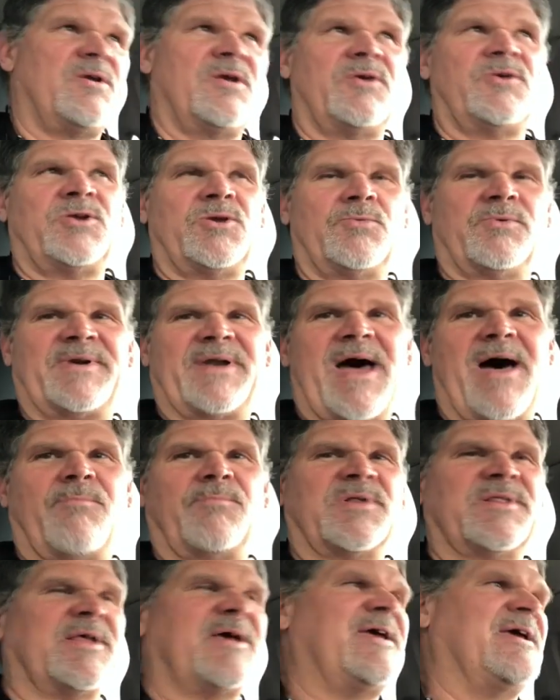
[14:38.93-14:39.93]
You would not
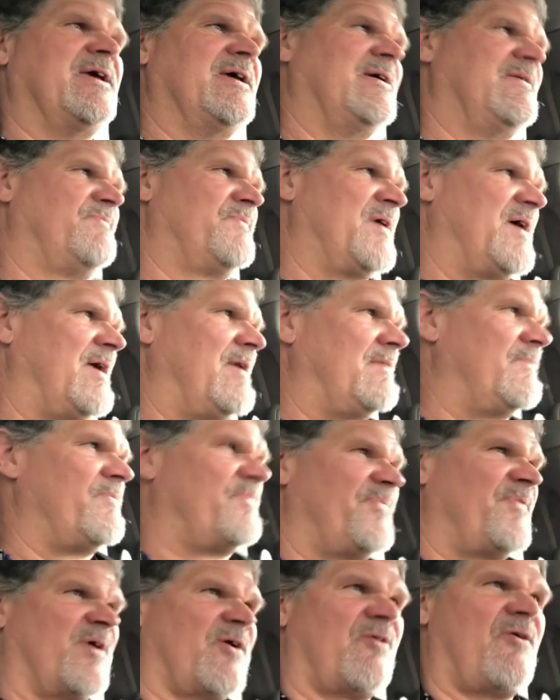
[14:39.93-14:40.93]
believe that
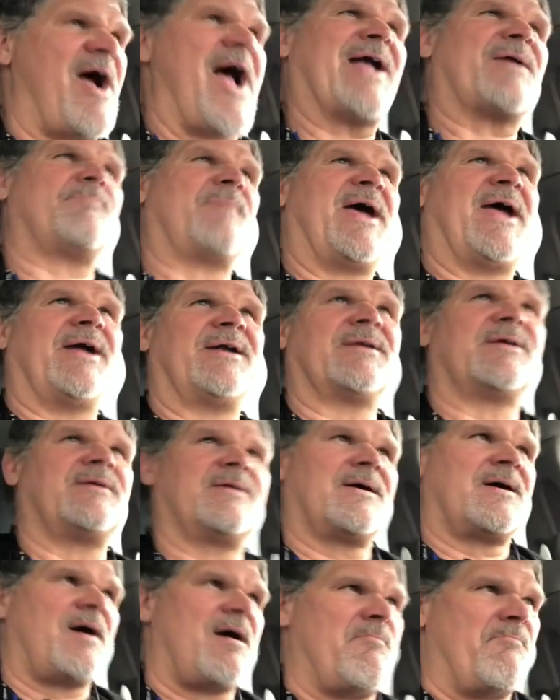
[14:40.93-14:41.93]
the crack man
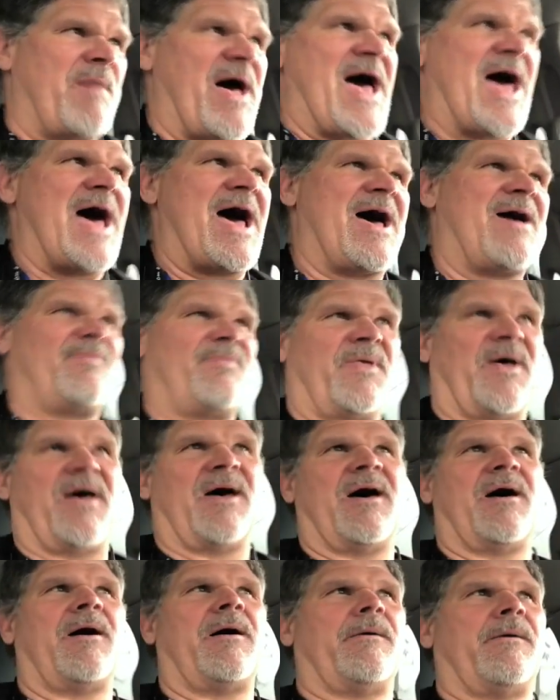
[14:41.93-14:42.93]
can come by,
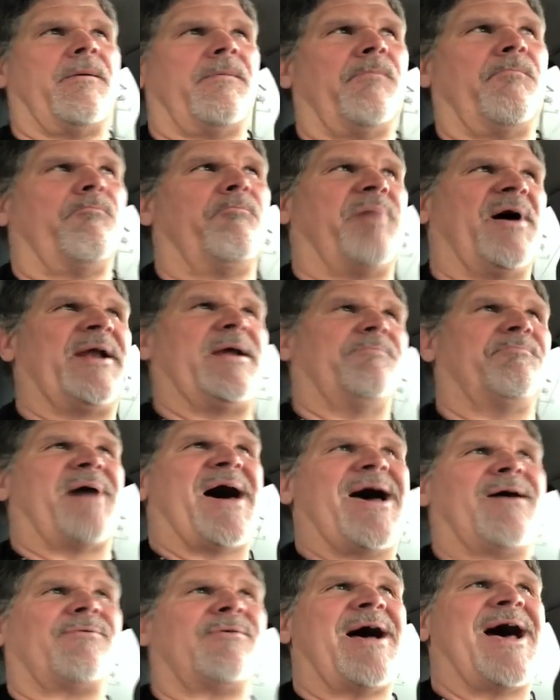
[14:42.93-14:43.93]
the Buddy
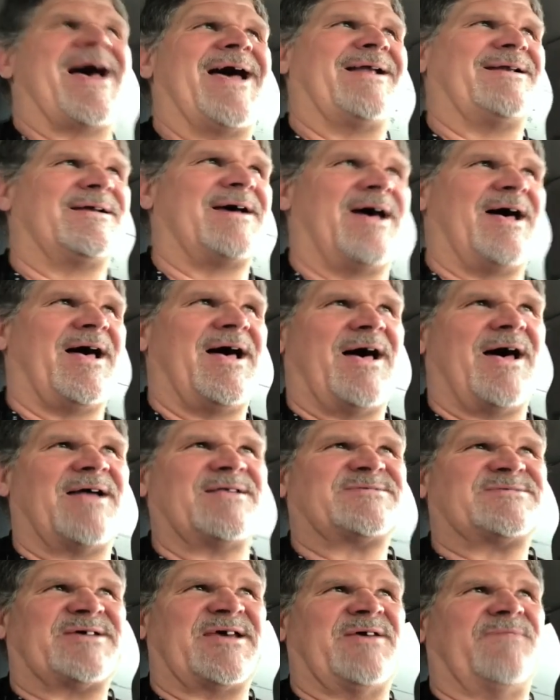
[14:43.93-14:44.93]
Byright uh,
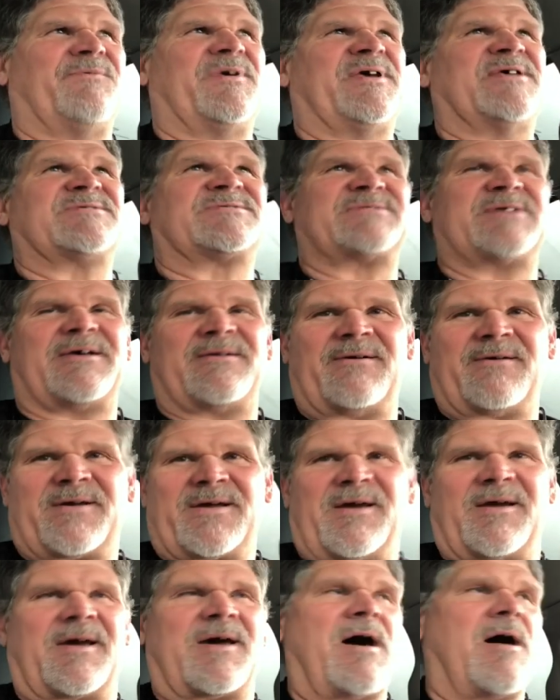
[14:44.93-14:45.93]
TV Center
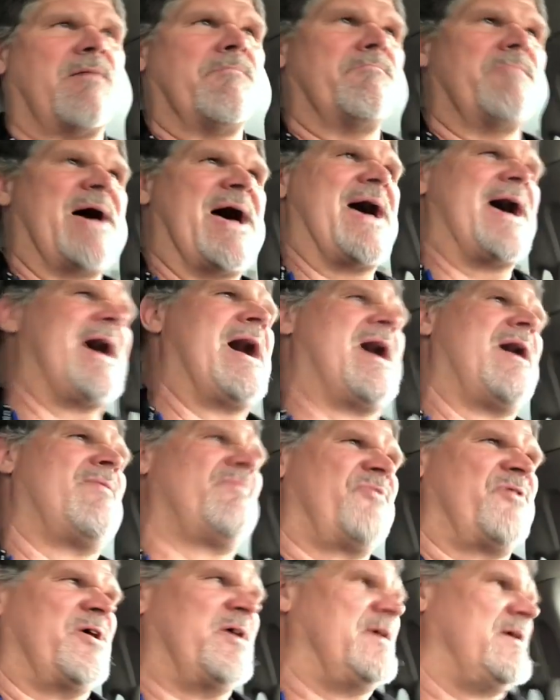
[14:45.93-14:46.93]
can come by,
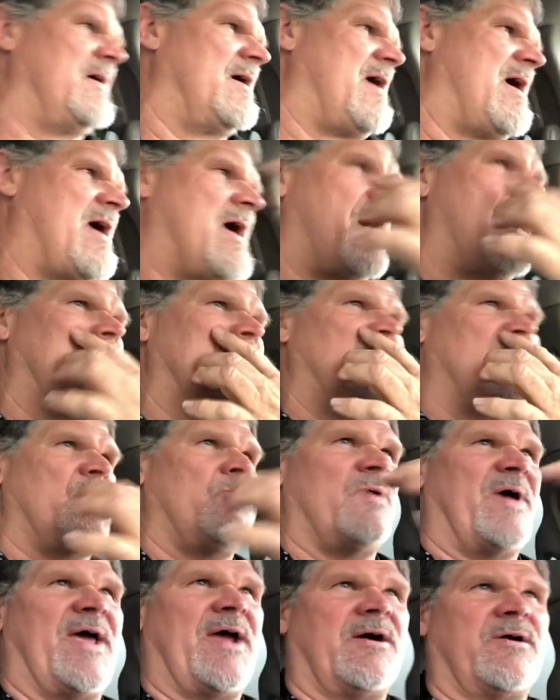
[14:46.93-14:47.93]
the uh,
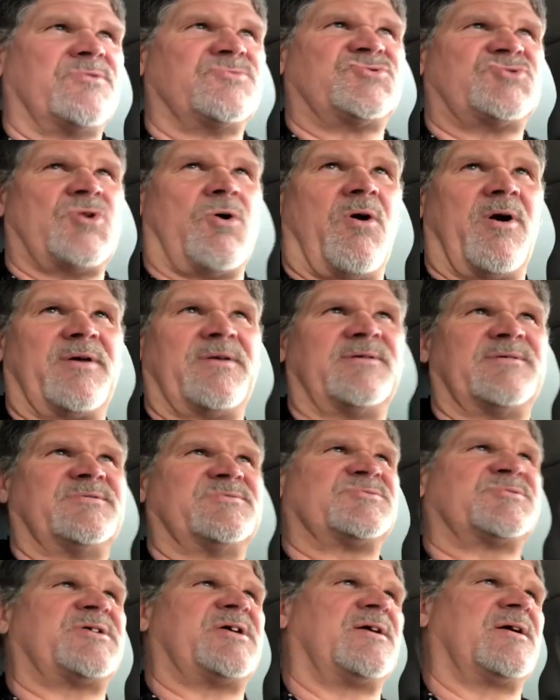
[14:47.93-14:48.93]
new Air
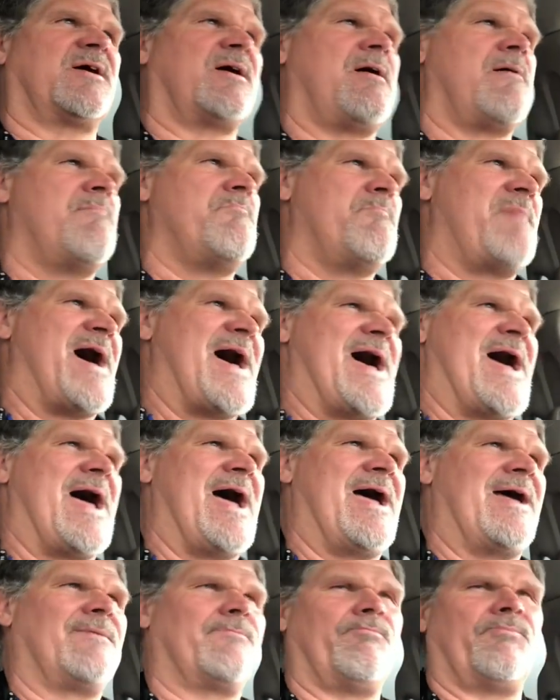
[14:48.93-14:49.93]
Jordans can come
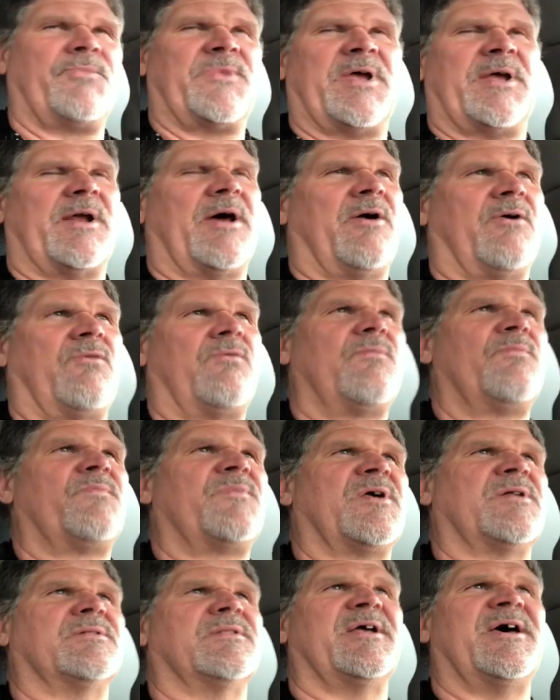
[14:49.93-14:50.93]
by, you know,
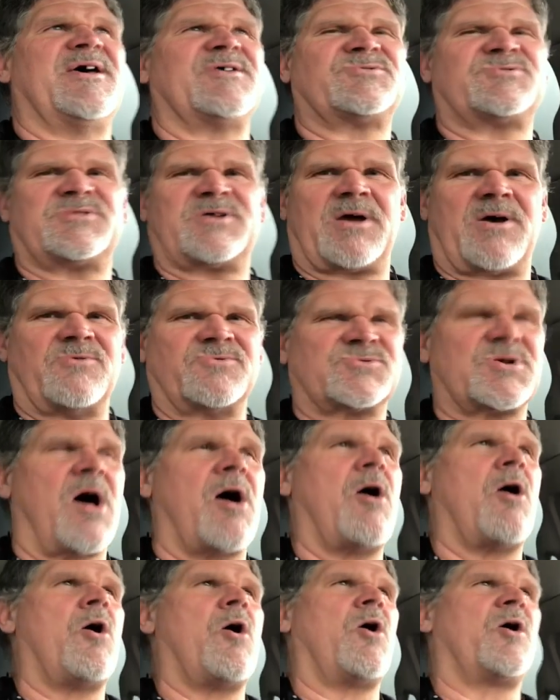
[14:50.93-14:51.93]
the list goes
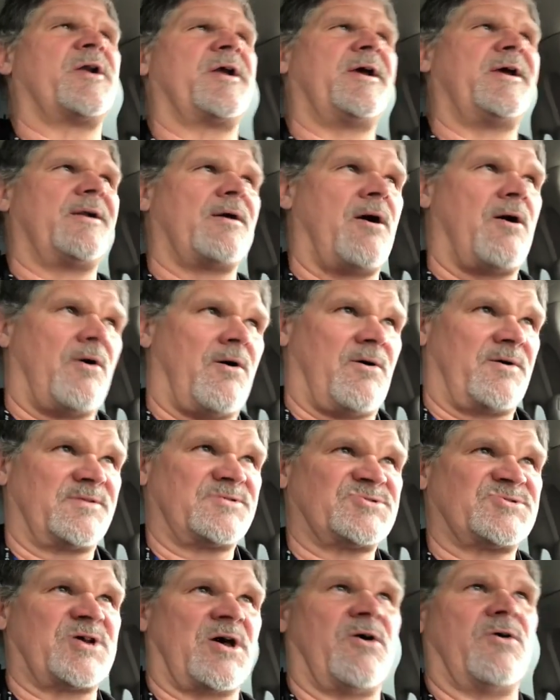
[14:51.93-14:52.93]
on and on.
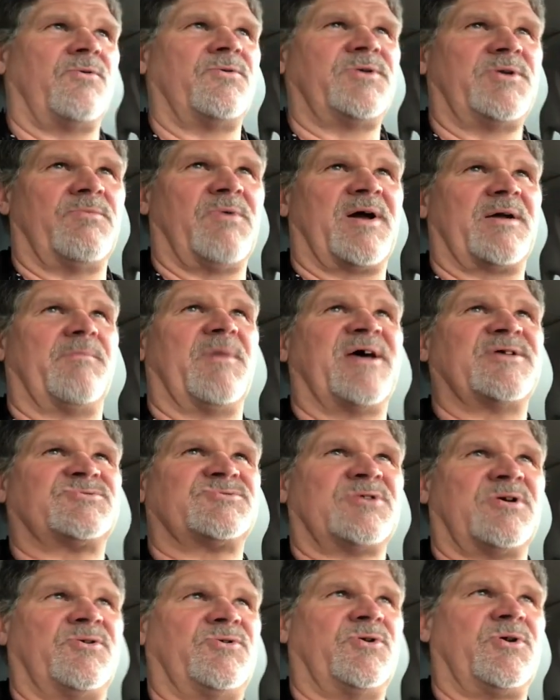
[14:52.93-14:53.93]
So you want to make
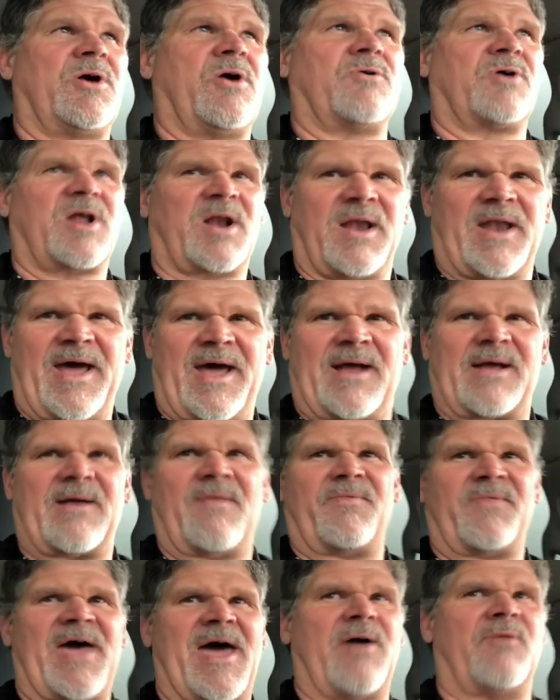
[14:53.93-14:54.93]
sure you go collect
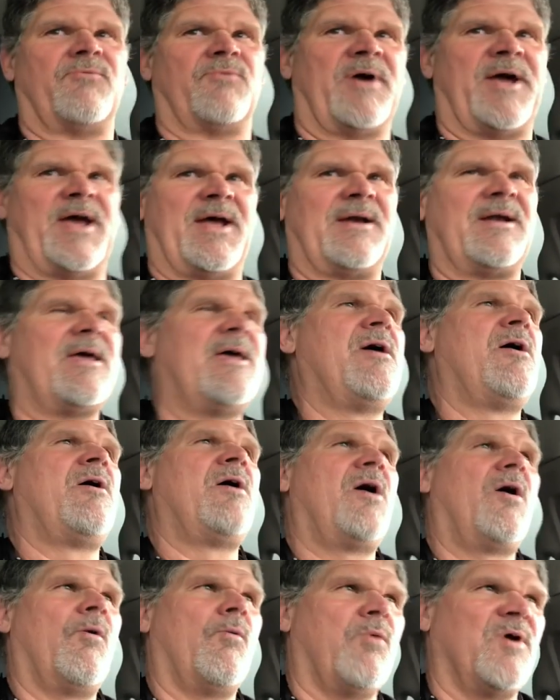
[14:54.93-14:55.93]
that rent.
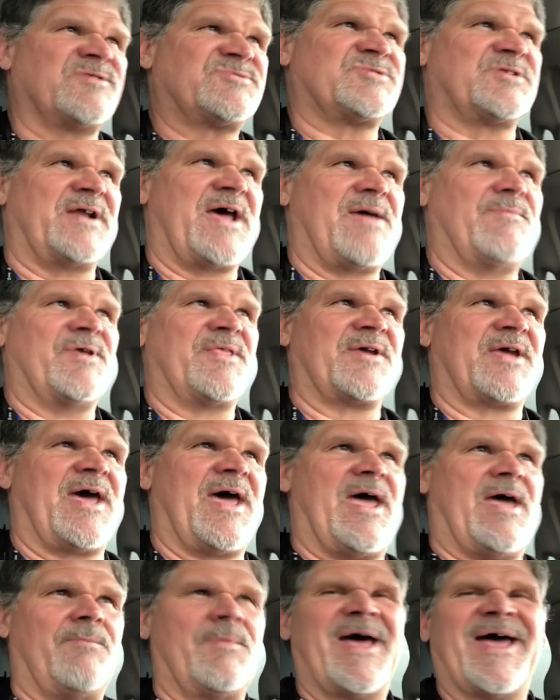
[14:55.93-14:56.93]
What's the name of the
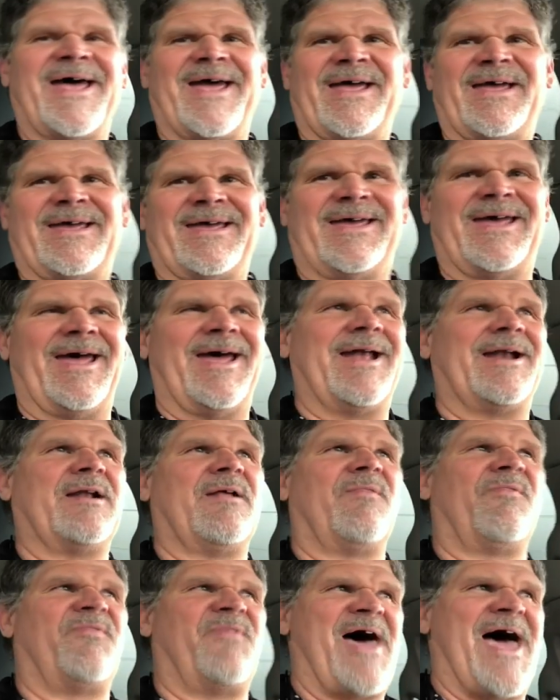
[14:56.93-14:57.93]
game? Get
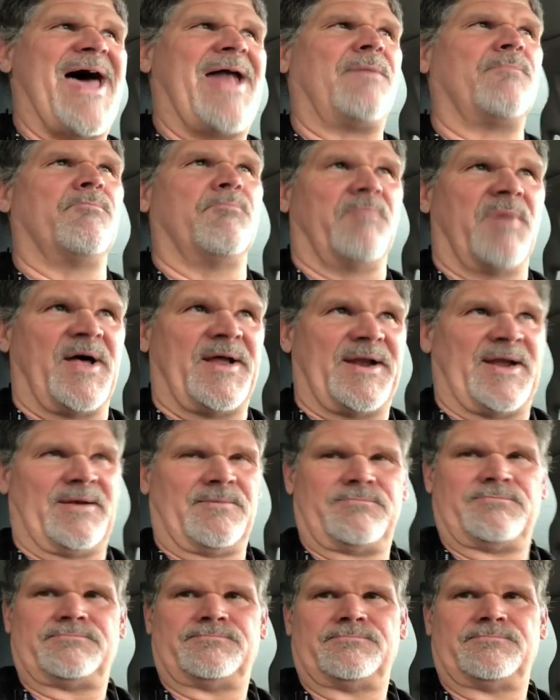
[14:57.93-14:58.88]
that money.